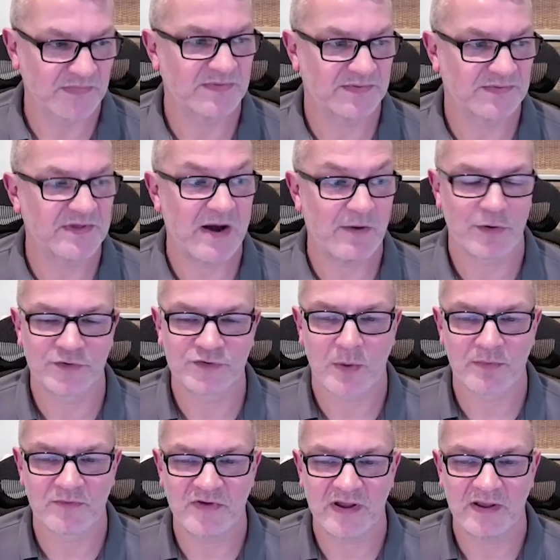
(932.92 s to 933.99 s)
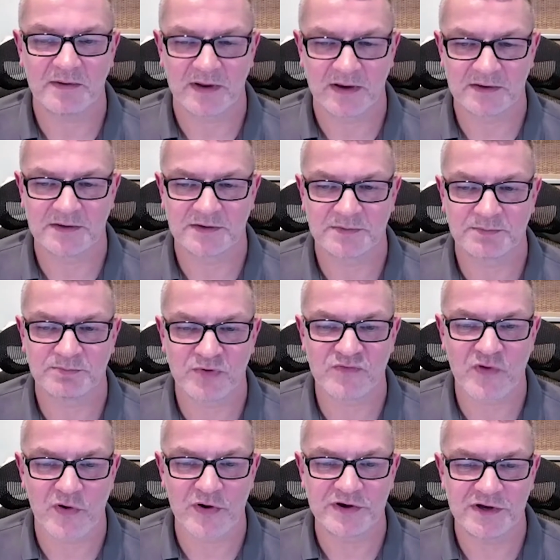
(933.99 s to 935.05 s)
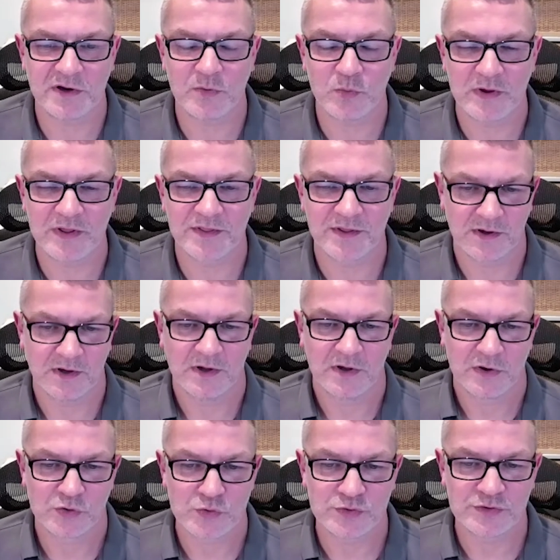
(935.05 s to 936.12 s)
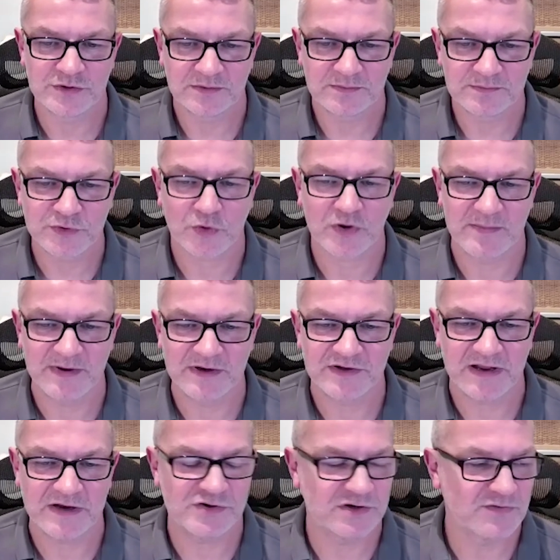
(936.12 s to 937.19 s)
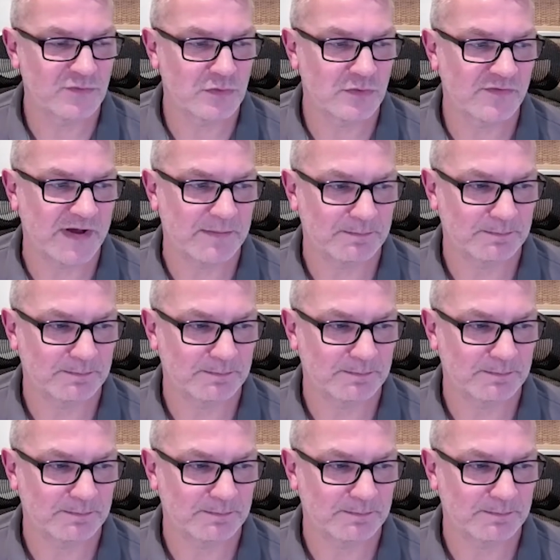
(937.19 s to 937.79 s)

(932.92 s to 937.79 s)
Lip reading: they're on top of it and provide you with good documentation of all of that.